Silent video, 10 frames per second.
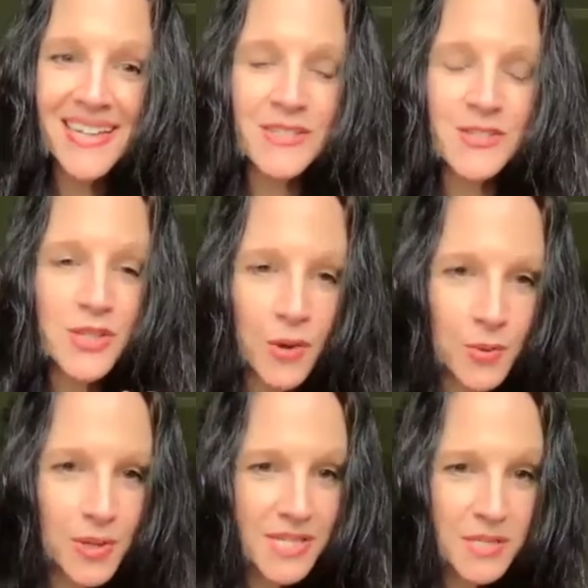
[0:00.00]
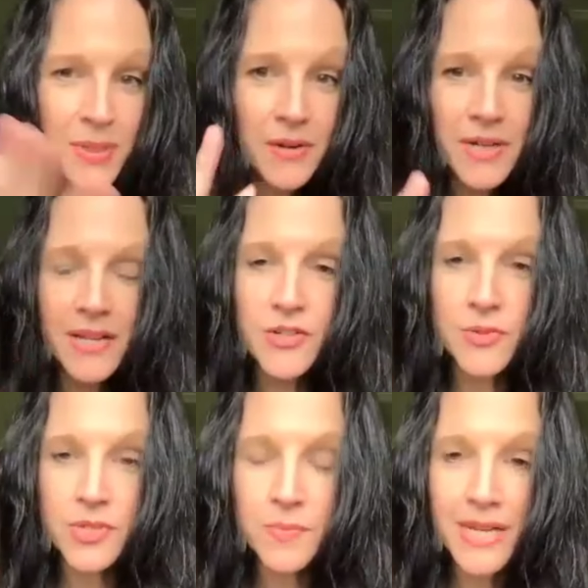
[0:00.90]
And so
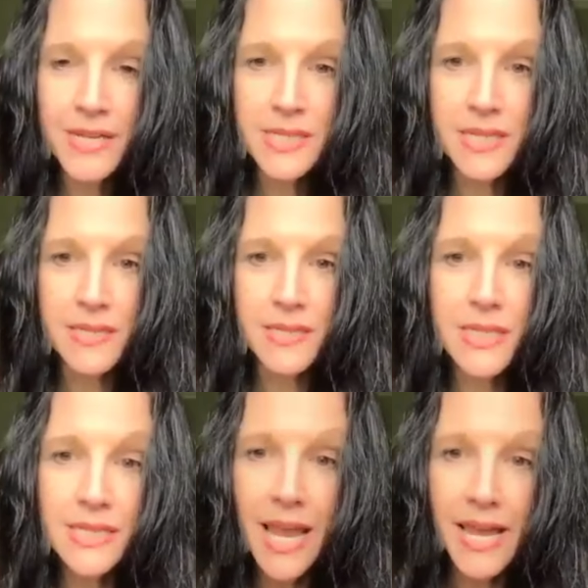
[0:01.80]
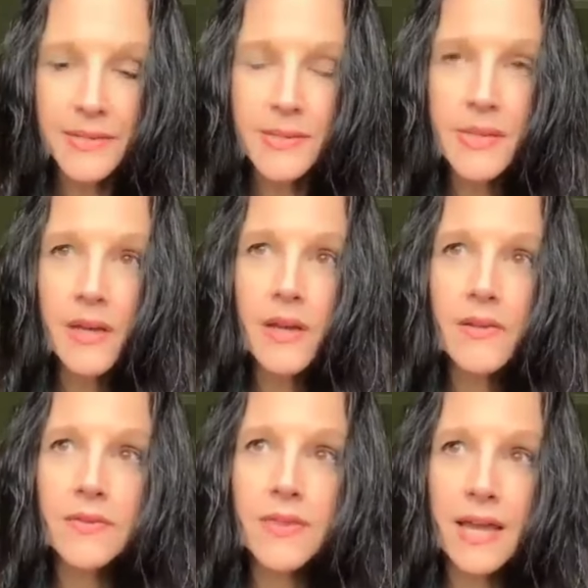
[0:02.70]
experiential spaces, yes,
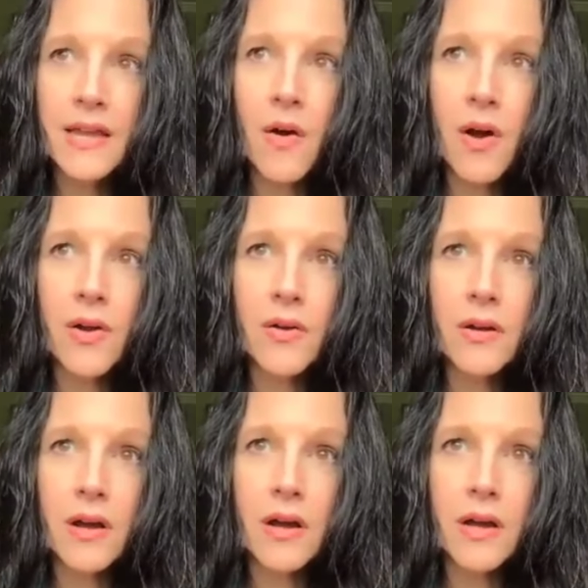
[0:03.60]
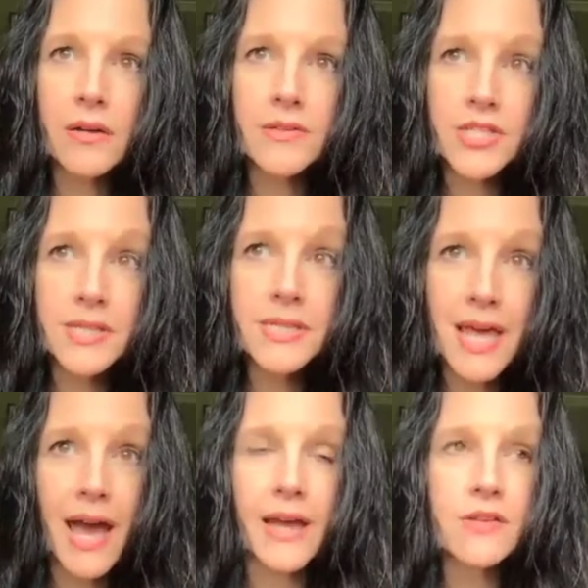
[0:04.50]
they are uh, just
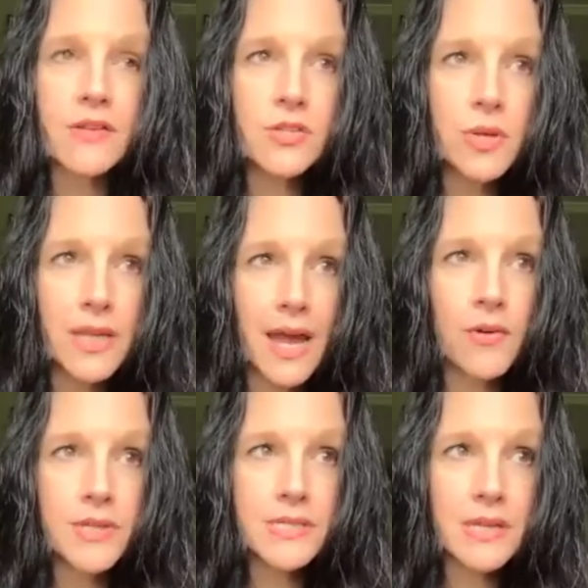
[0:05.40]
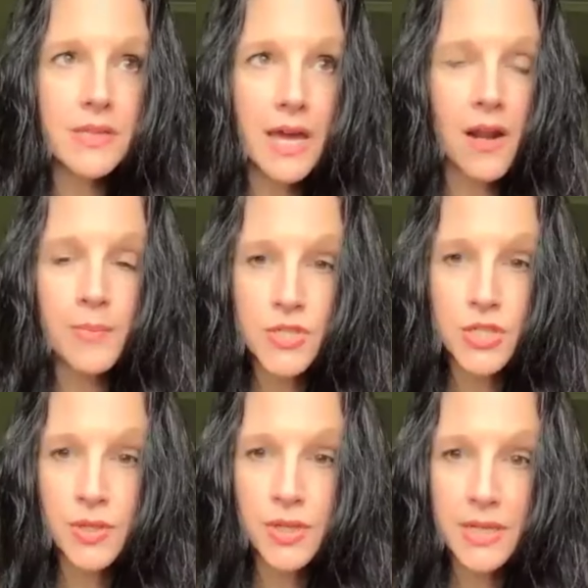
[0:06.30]
that, to allow us that
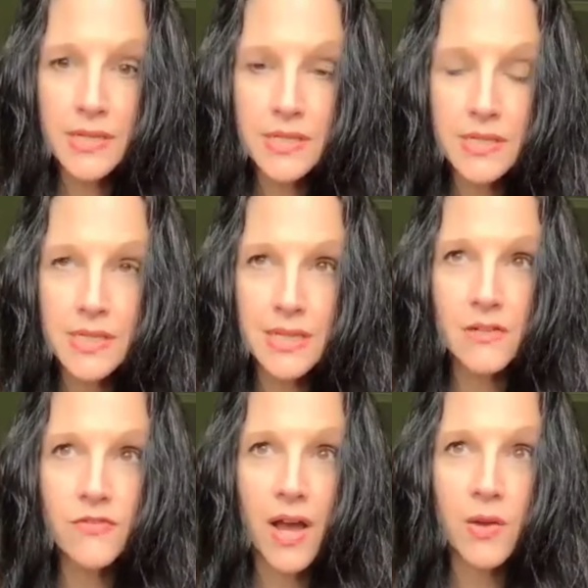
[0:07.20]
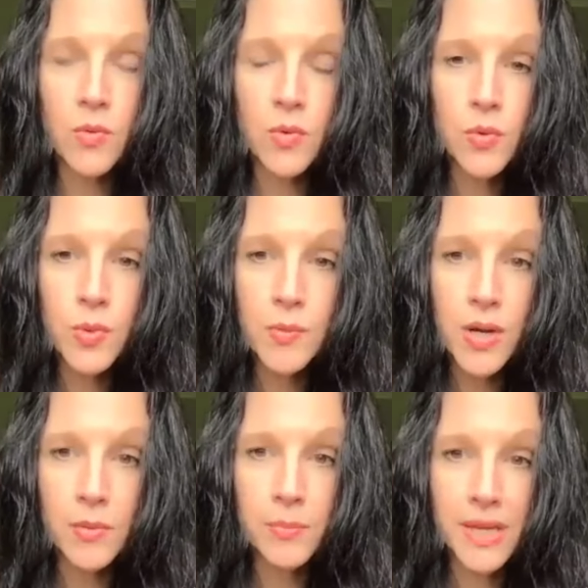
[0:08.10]
opportunity to solidify who we
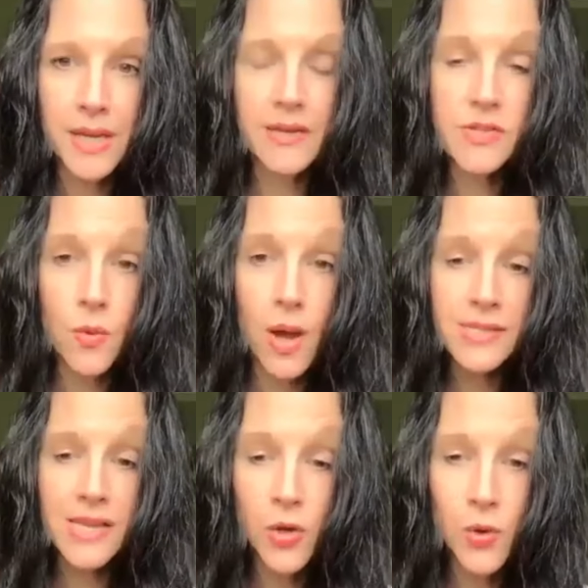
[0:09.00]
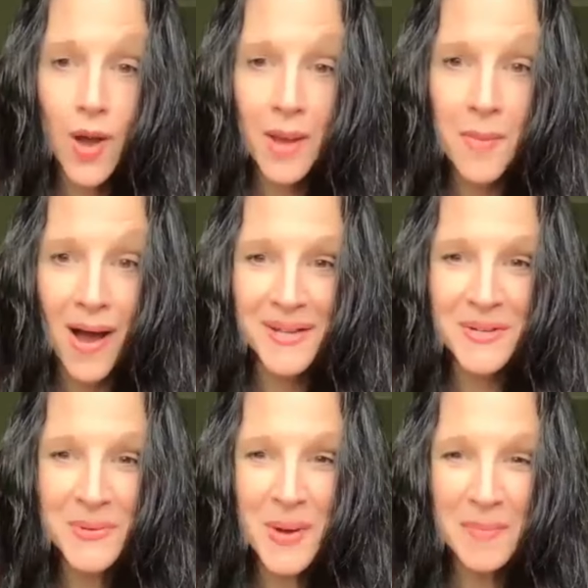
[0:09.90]
will be. So I say, who am I?
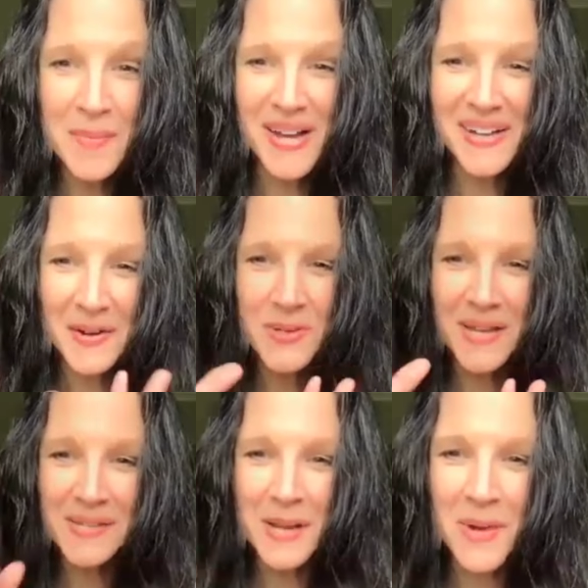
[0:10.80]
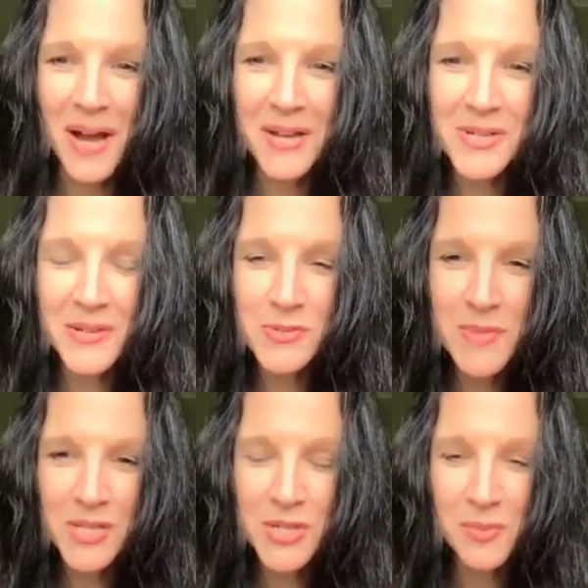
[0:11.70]
Who am I? Oh yes, I'm a higher
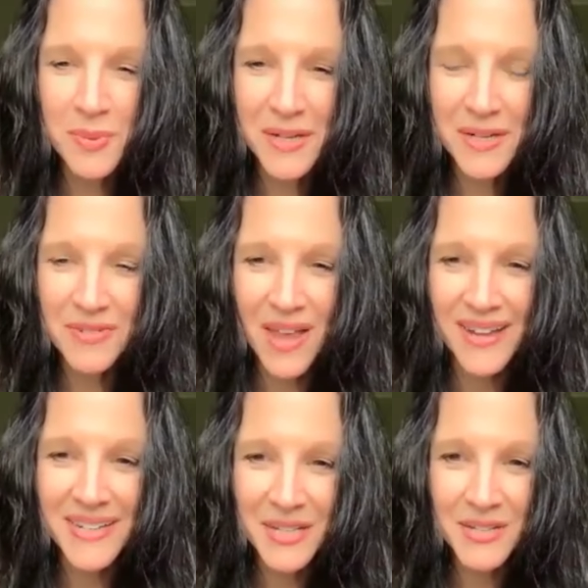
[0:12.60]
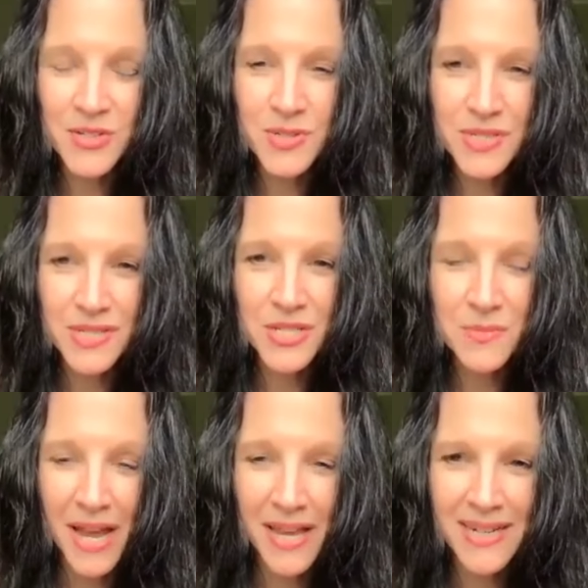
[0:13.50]
dimensional being of light here to assist
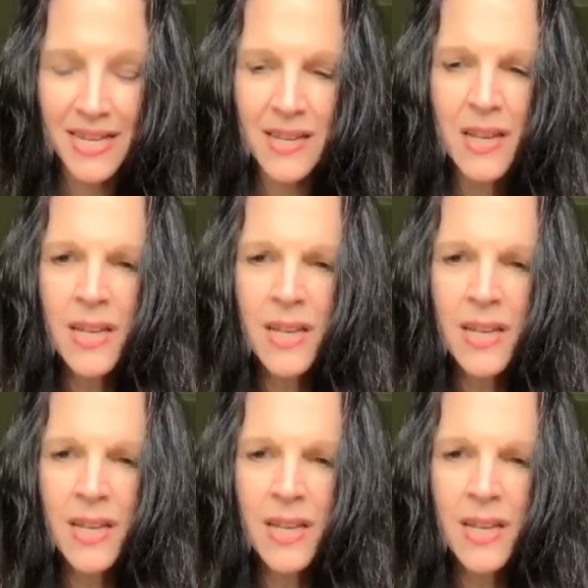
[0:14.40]
humanity.